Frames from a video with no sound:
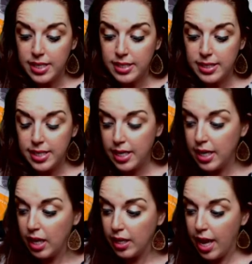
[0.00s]
didn't
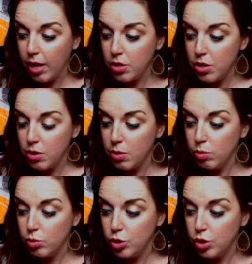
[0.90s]
allow you
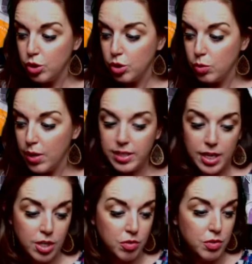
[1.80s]
to
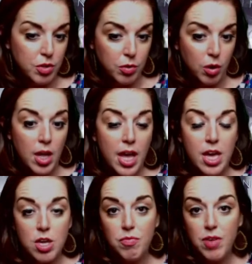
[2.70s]
attend a funeral,
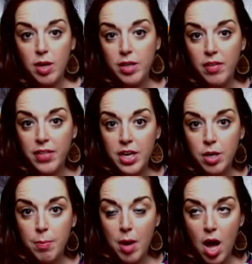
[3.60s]
you found out that your
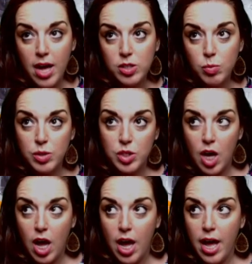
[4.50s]
boss was
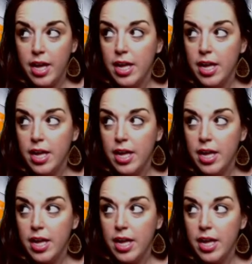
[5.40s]
not